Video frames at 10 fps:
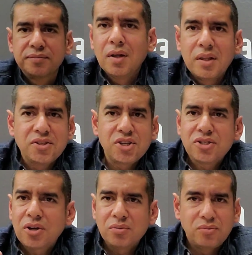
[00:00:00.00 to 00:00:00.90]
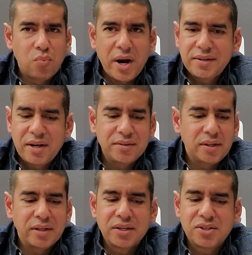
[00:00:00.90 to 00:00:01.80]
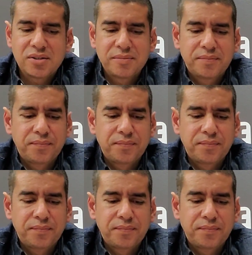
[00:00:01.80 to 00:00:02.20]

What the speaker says: Let's just go right down the list.